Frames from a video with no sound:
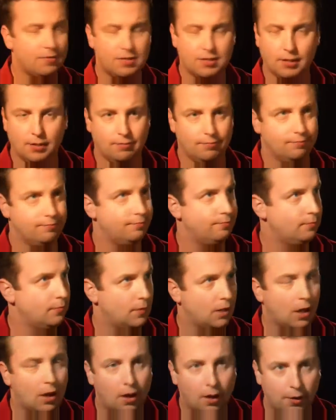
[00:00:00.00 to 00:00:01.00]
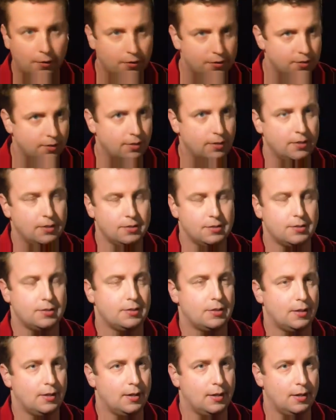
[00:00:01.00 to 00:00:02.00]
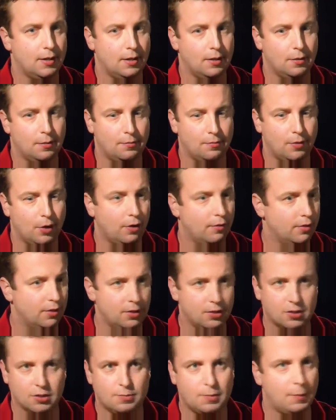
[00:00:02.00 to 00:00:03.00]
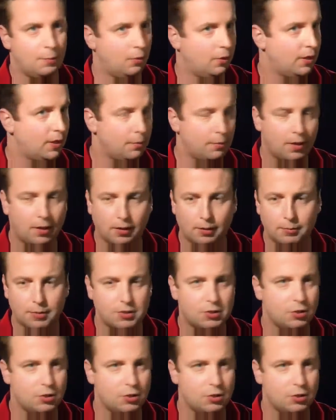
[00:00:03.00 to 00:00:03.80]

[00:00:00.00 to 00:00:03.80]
I've seen hundreds of these over the years. People email them